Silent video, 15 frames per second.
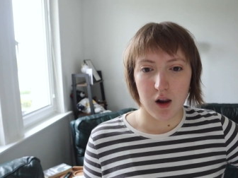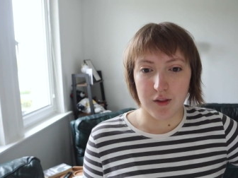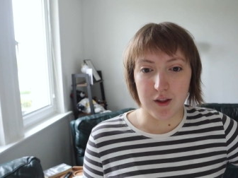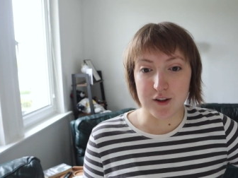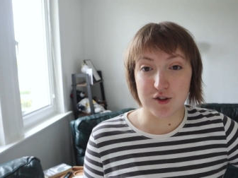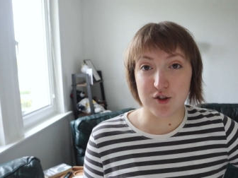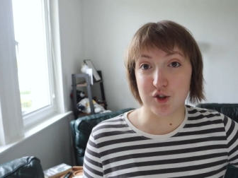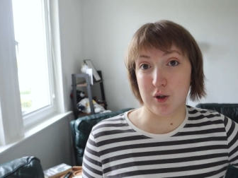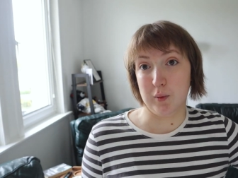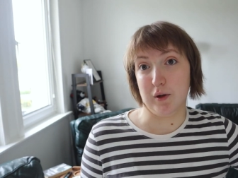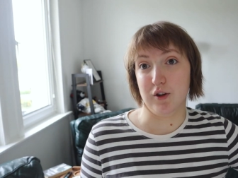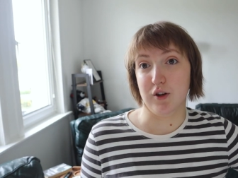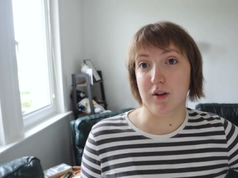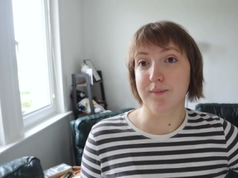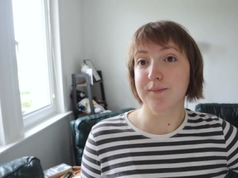that's super
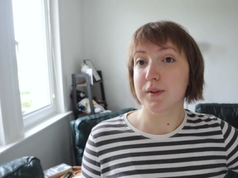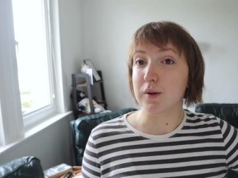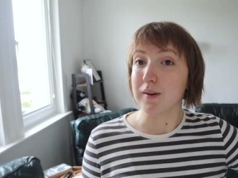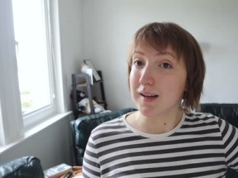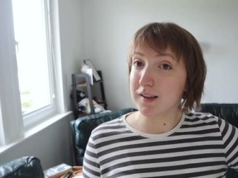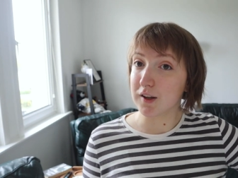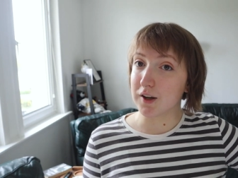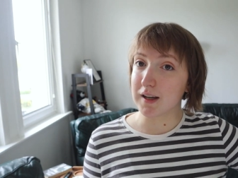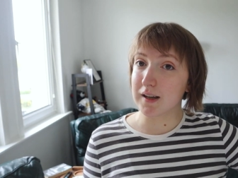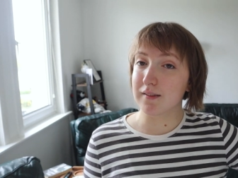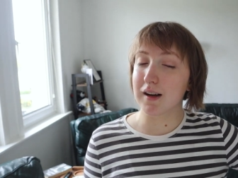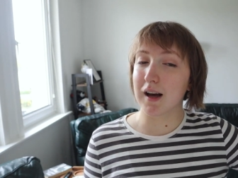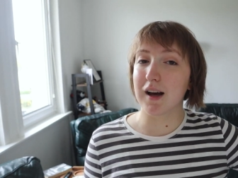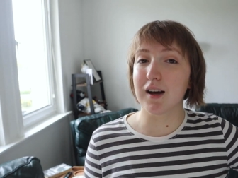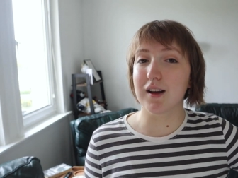cool. So I allow it,
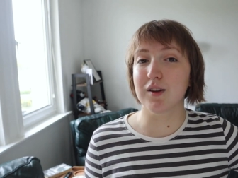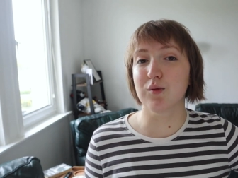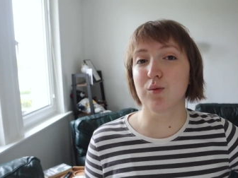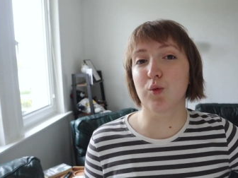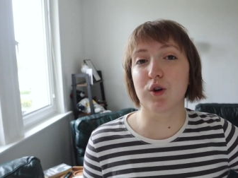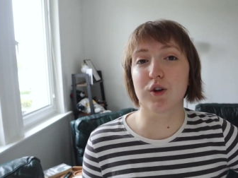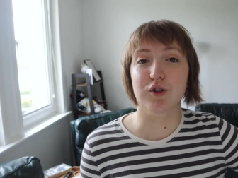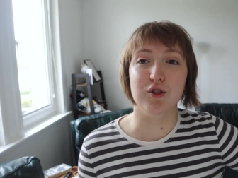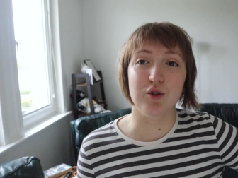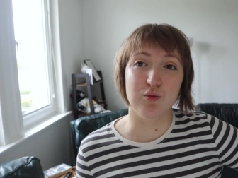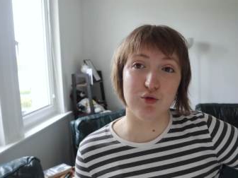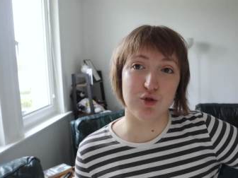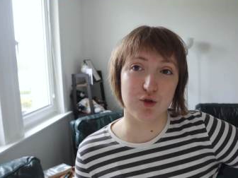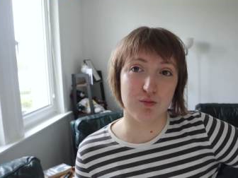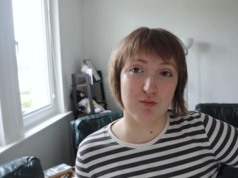and
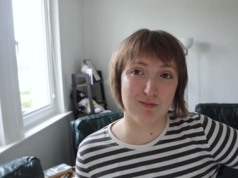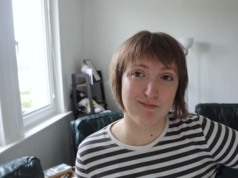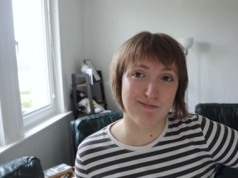Waterstones,